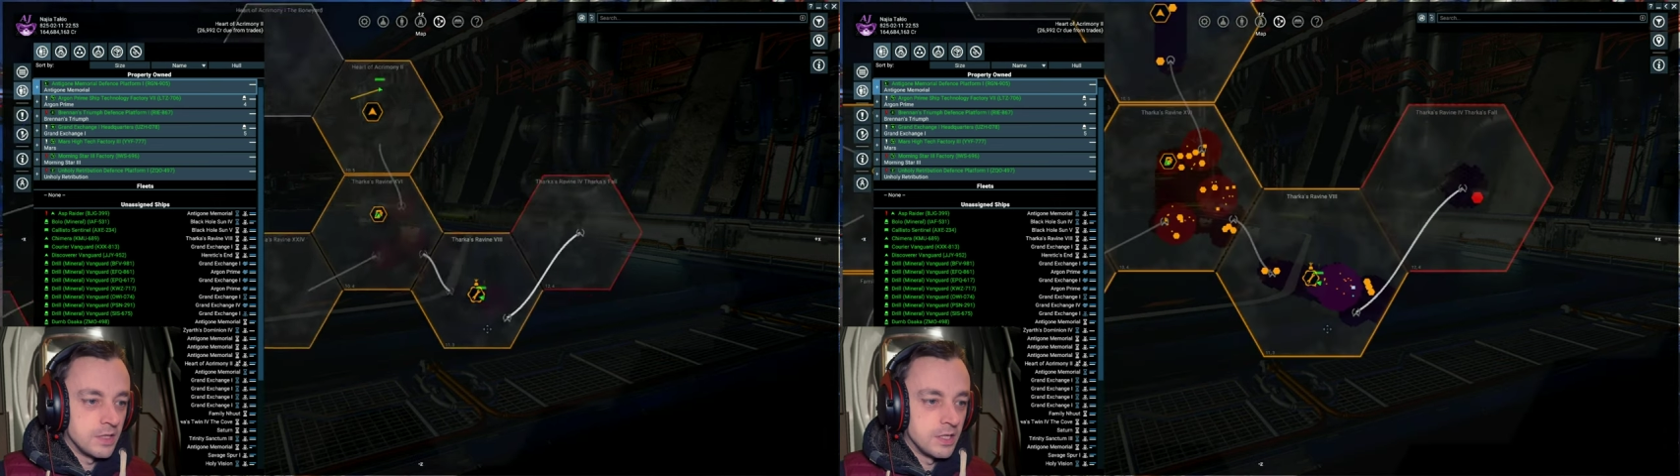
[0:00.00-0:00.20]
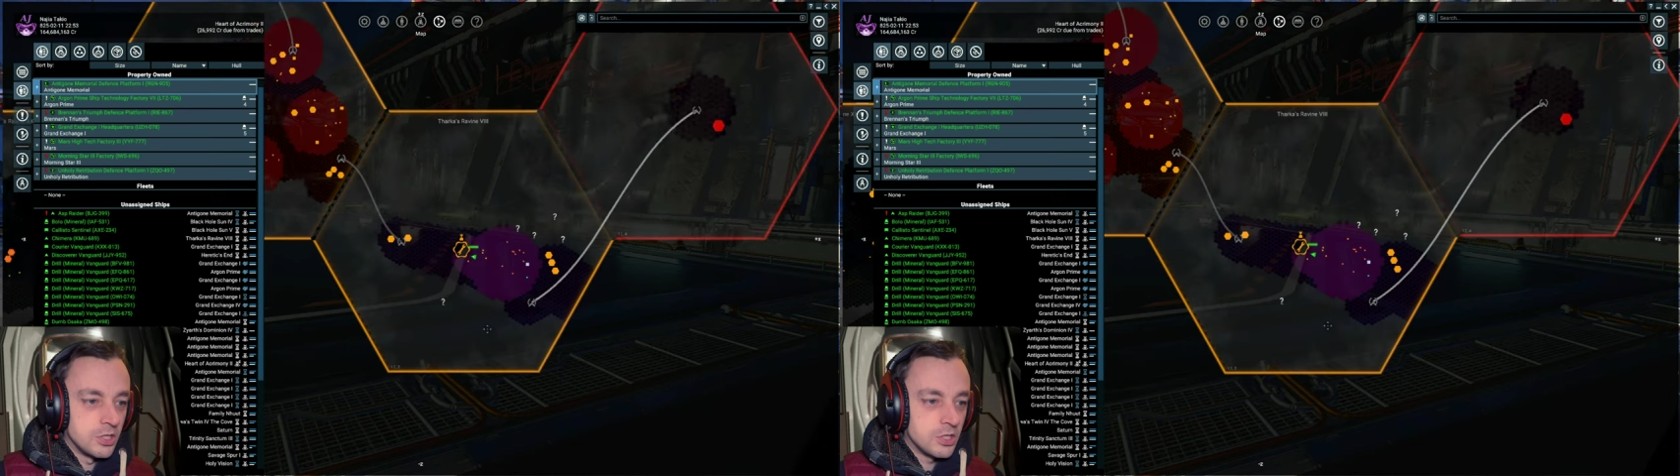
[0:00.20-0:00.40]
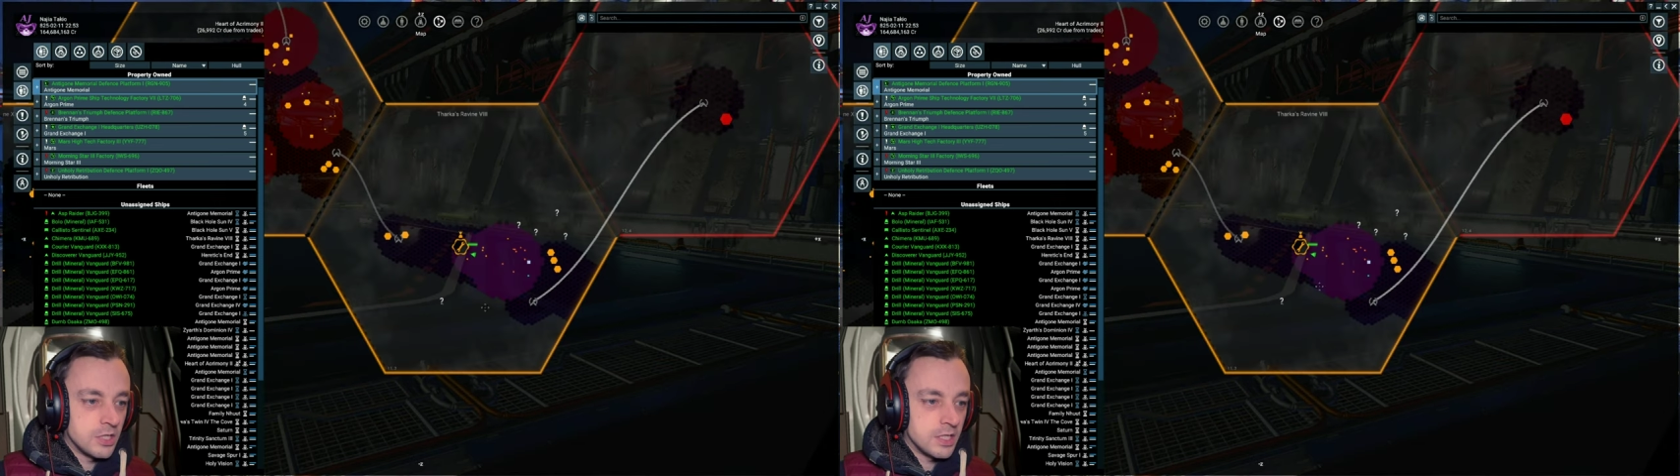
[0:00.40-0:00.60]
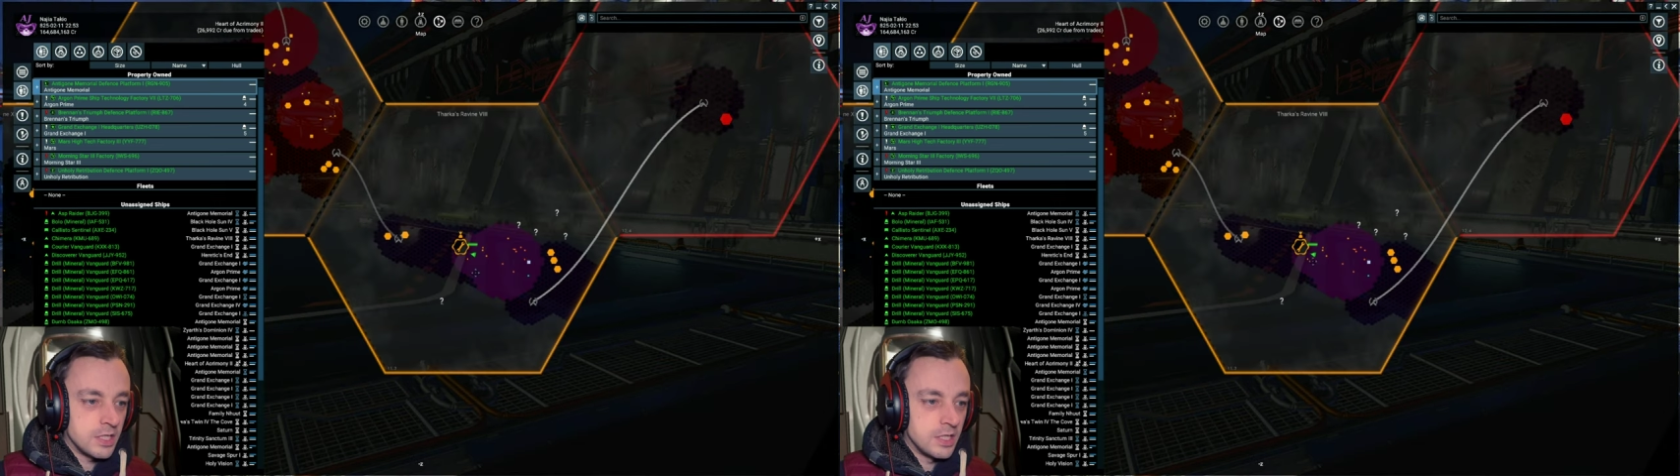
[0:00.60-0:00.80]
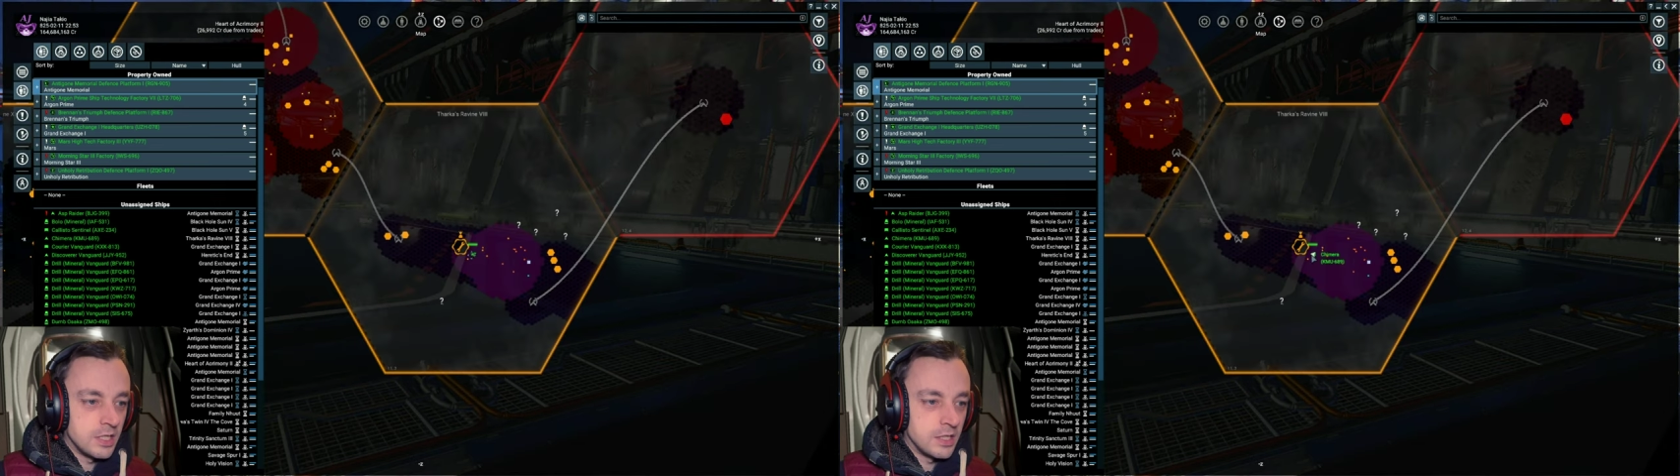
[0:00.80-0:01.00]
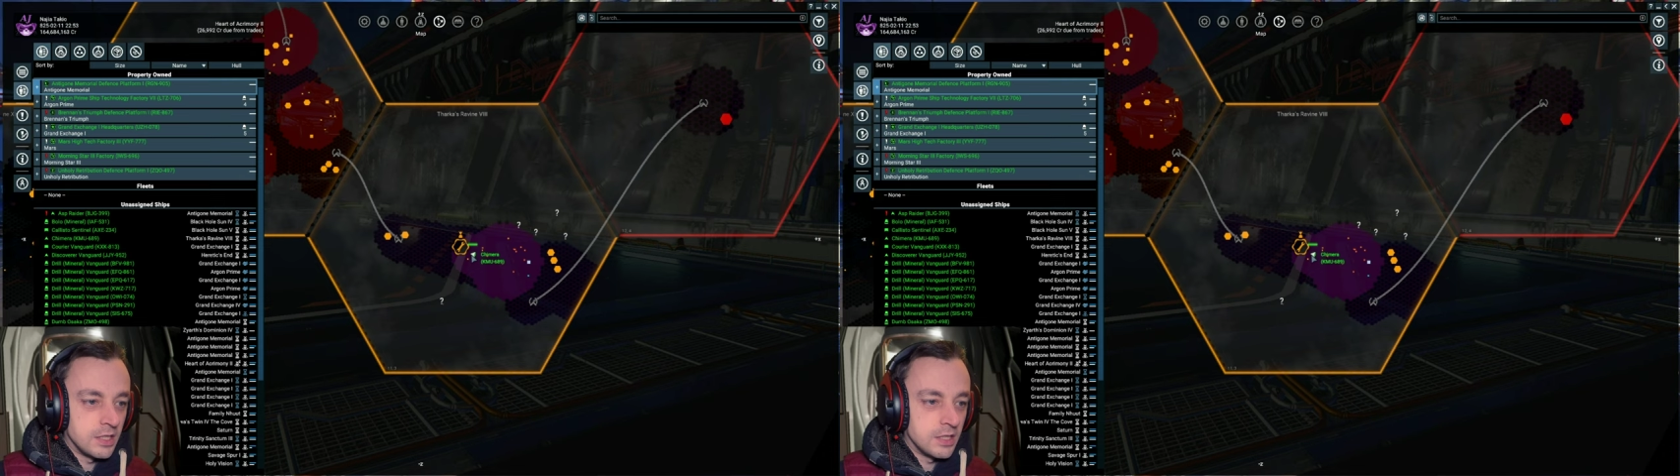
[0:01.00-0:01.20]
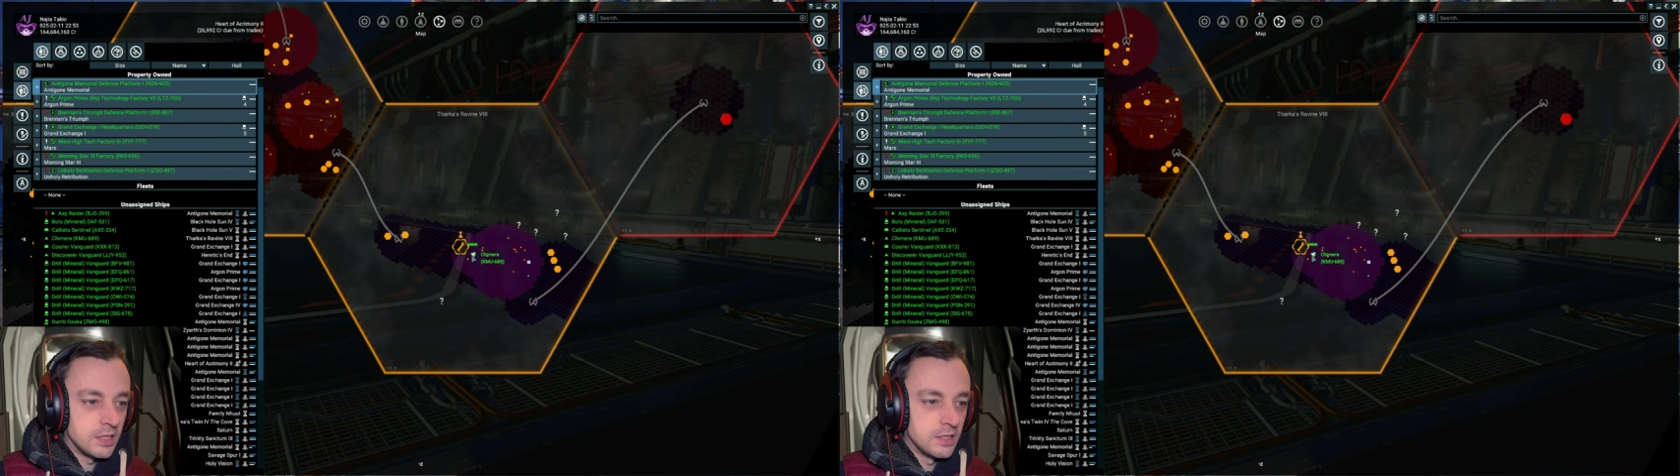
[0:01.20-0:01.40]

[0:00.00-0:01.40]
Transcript: Interesting.